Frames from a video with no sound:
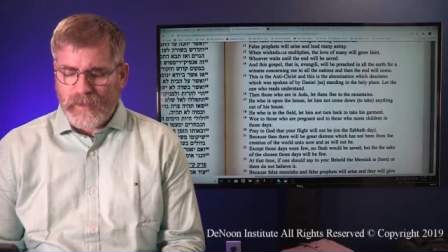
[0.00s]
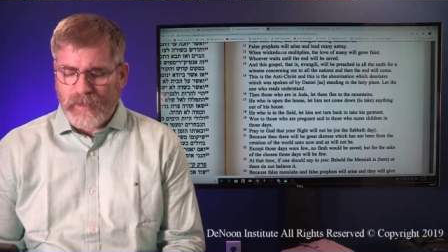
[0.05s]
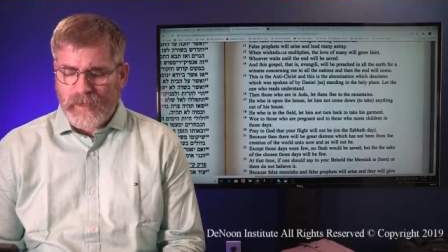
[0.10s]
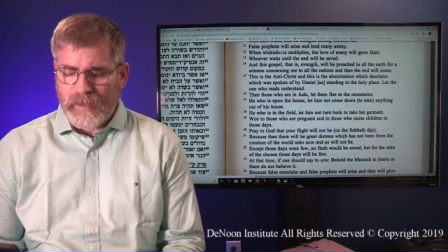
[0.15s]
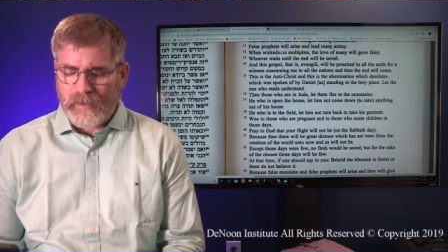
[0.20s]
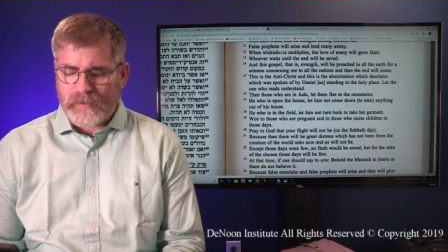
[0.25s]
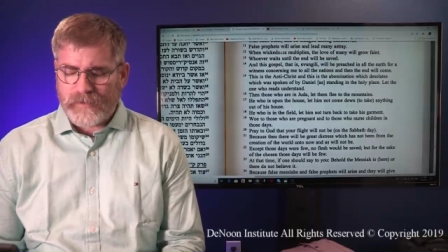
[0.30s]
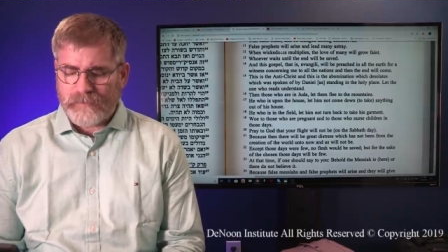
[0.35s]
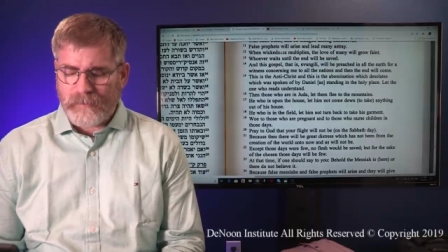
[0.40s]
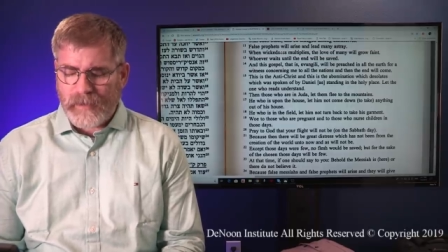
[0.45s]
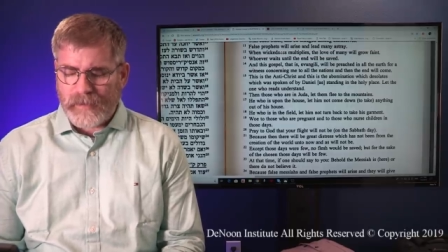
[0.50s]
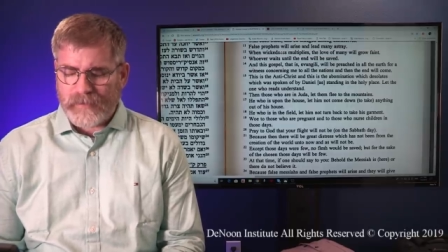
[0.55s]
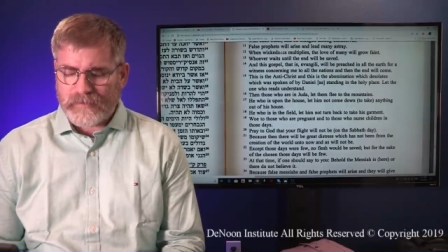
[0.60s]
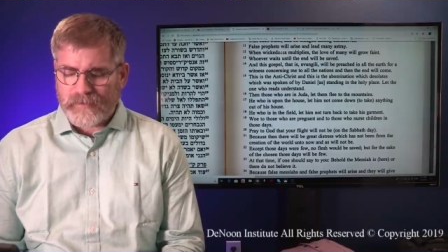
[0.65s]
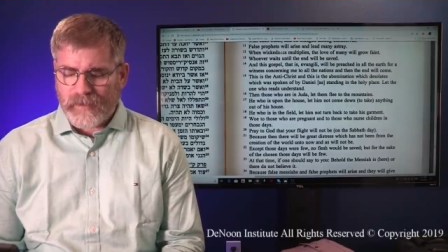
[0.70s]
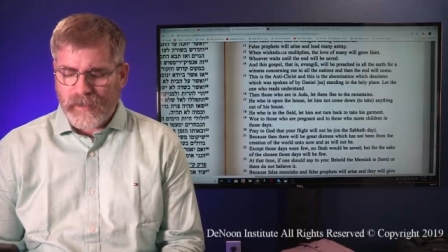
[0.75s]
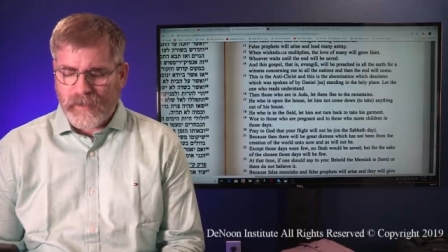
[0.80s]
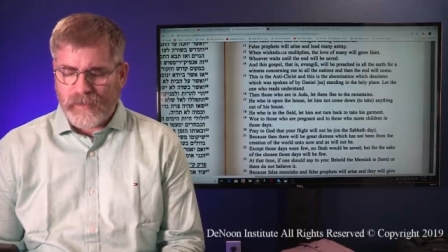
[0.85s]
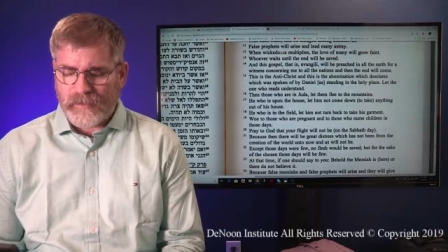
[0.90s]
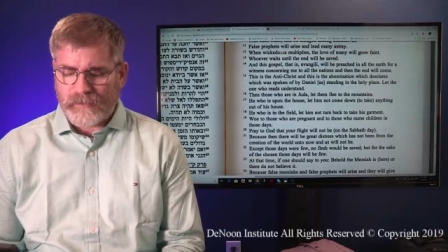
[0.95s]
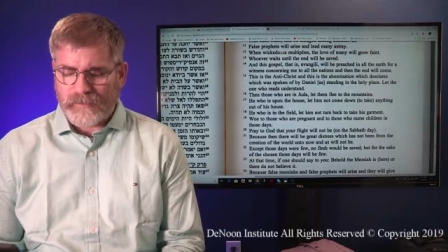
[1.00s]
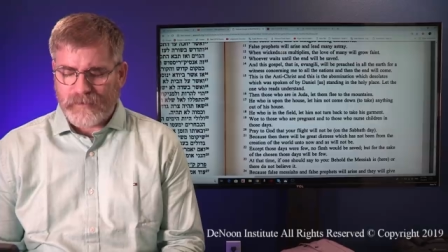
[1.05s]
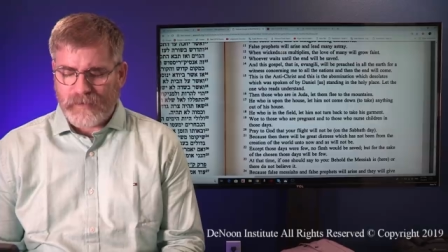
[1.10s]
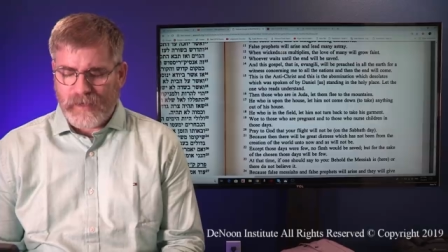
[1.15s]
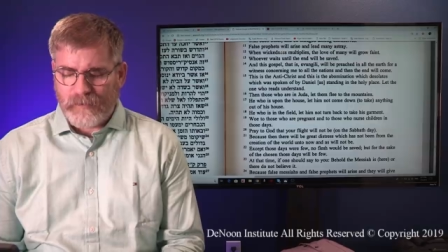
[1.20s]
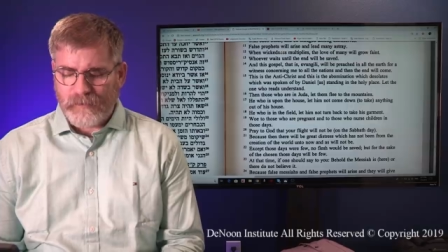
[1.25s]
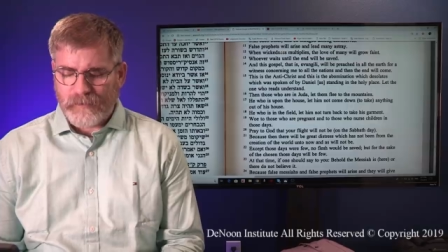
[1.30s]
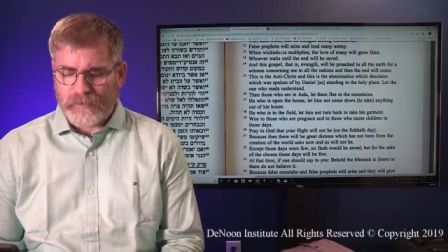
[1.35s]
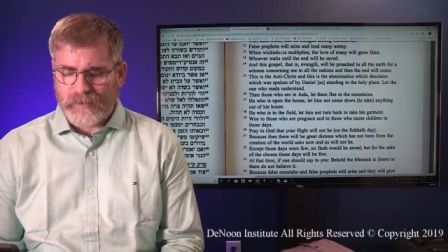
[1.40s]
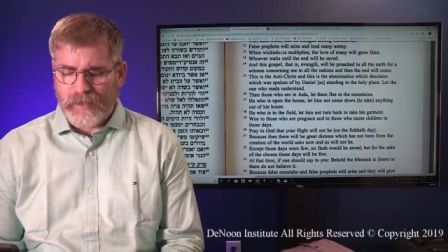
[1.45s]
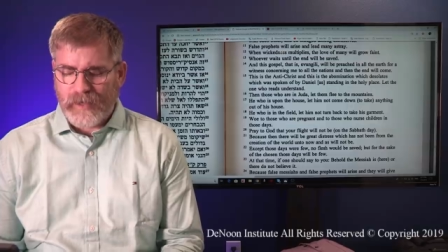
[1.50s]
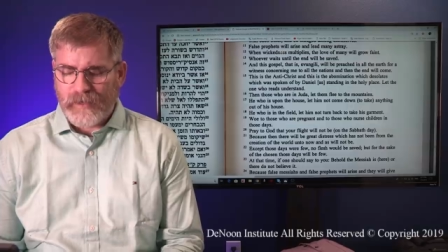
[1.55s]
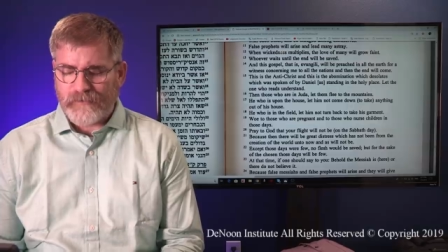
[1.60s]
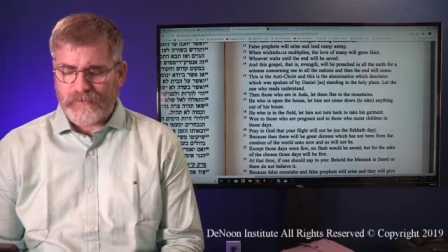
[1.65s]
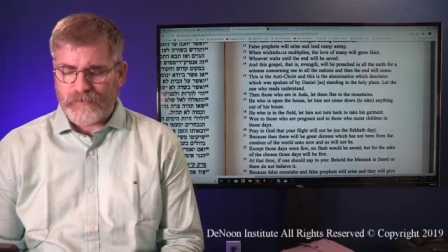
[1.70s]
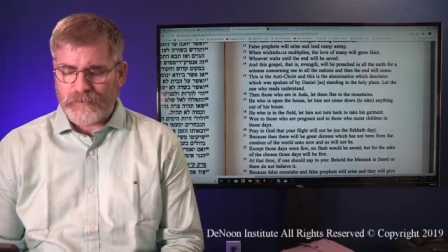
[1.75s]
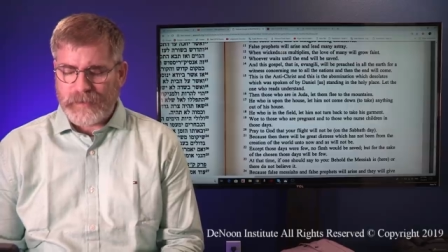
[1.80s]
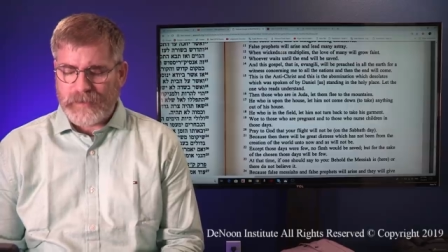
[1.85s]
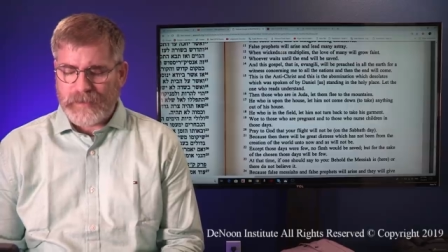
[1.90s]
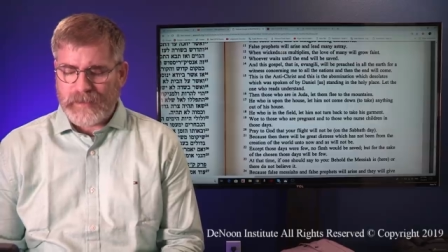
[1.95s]
and my tongue that I would not
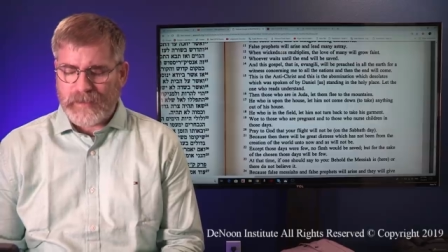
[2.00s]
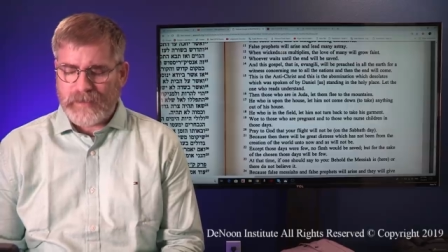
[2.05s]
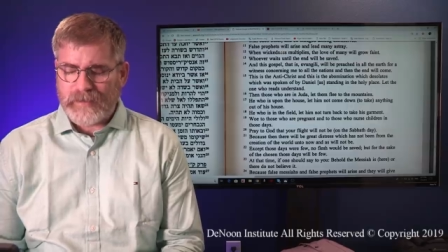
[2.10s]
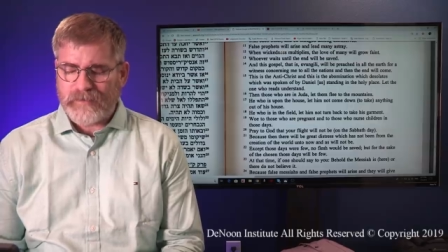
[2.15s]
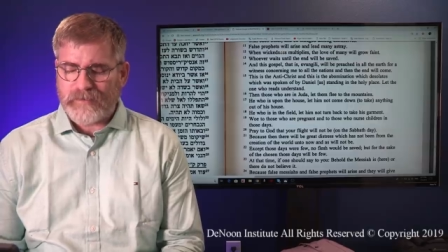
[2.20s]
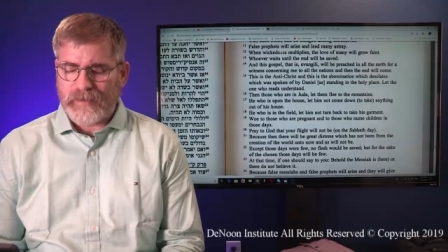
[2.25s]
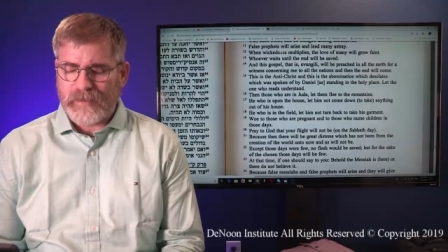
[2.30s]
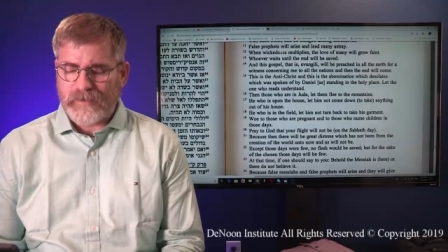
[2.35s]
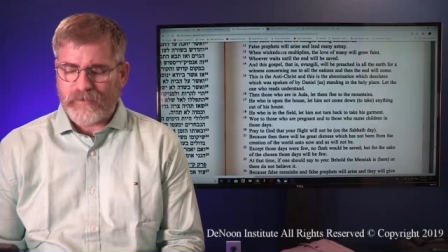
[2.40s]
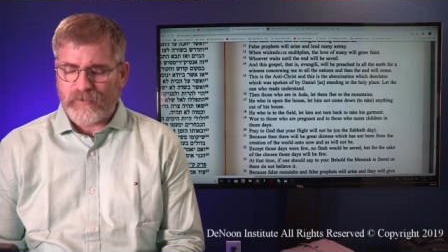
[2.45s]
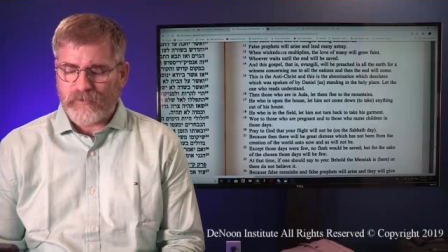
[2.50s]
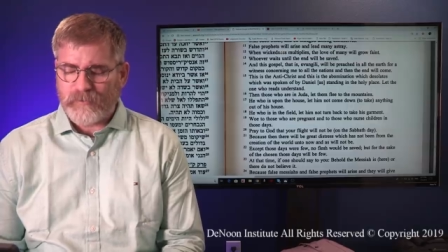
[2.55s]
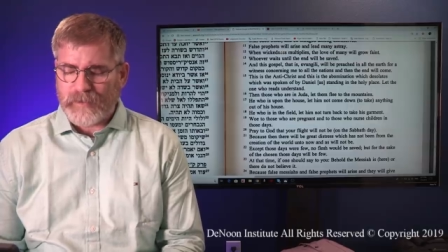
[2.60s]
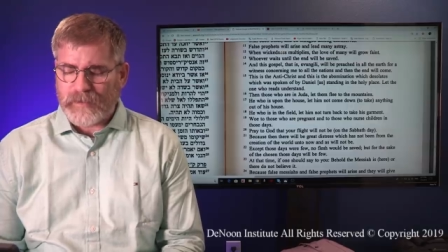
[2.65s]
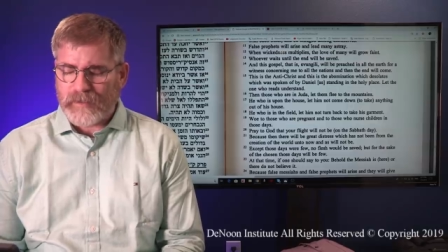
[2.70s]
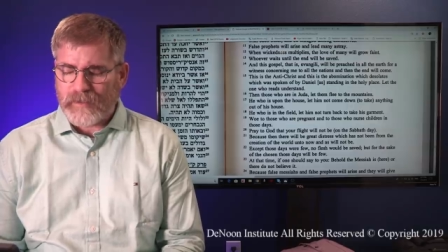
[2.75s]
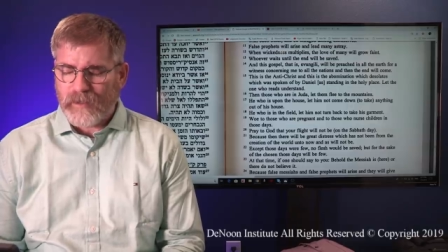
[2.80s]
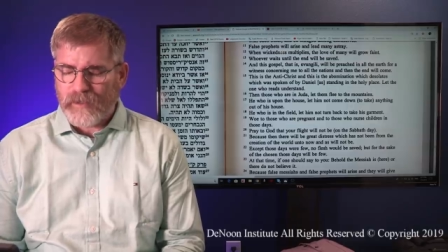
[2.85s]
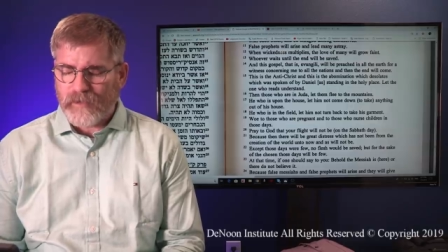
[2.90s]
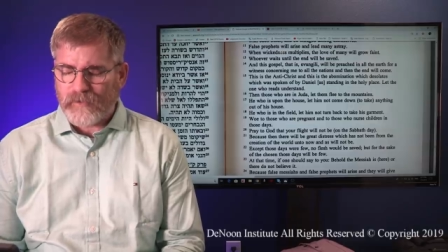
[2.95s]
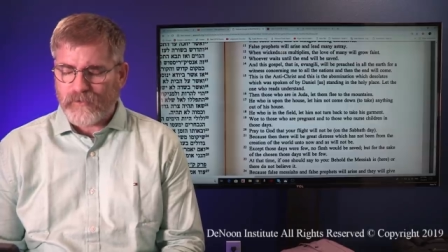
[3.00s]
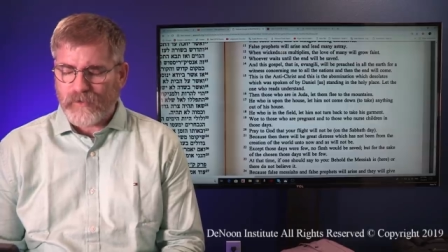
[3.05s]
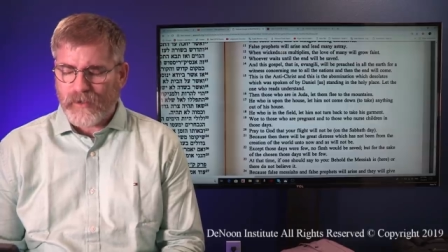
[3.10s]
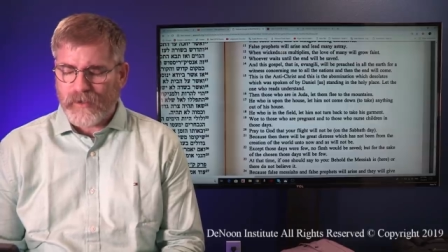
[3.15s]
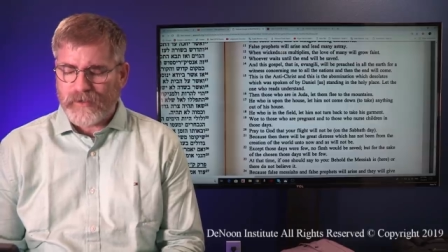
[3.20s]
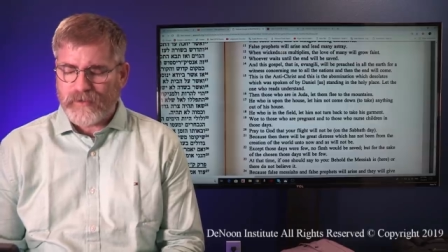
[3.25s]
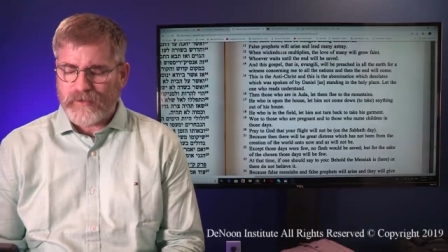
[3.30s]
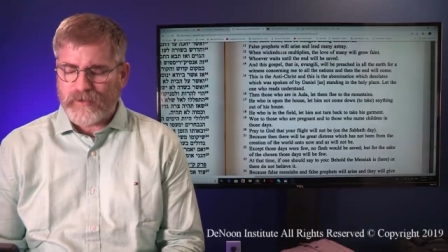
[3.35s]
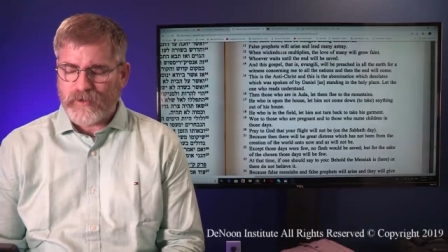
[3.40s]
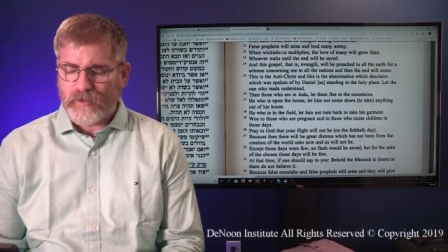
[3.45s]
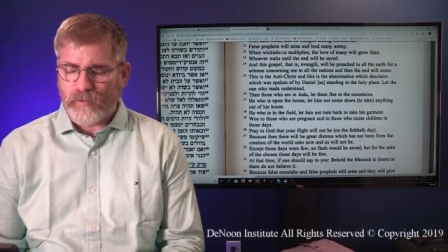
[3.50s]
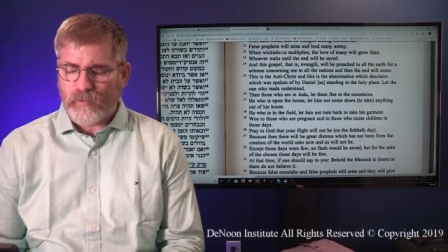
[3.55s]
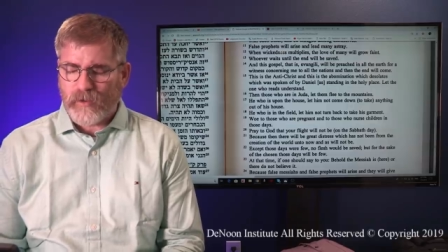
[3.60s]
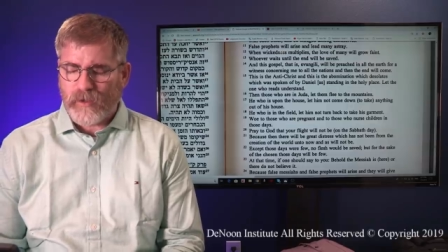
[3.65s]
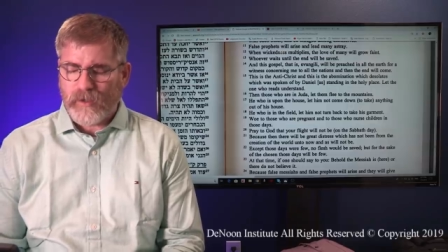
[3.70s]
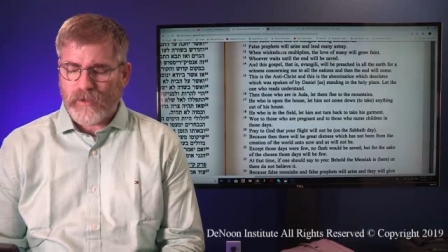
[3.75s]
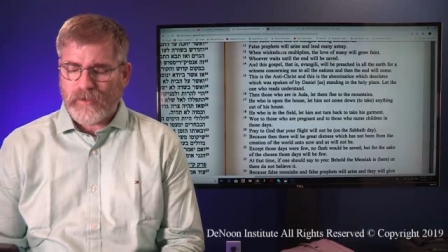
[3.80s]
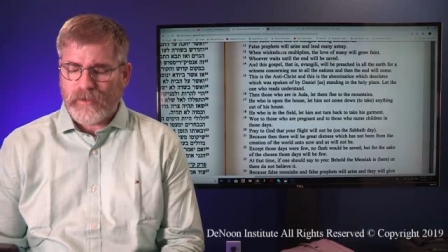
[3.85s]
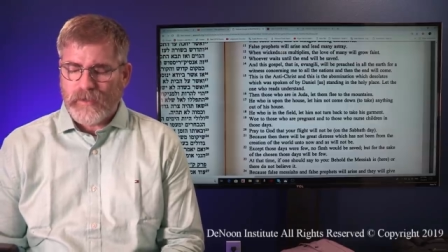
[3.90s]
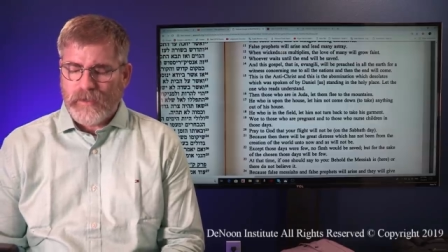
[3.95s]
speak anything that would be contrary to your
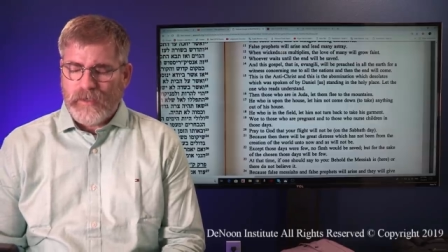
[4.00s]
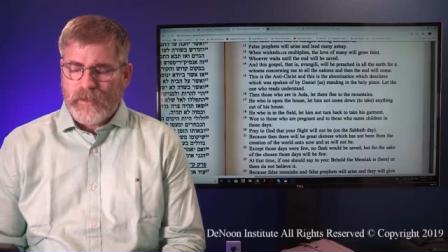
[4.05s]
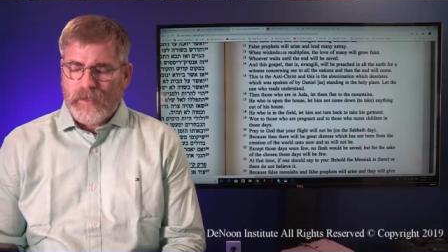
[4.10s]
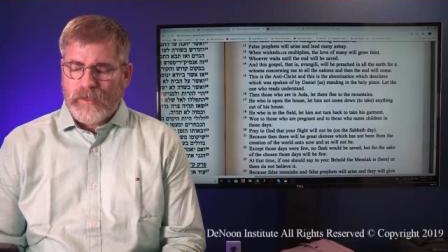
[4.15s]
word,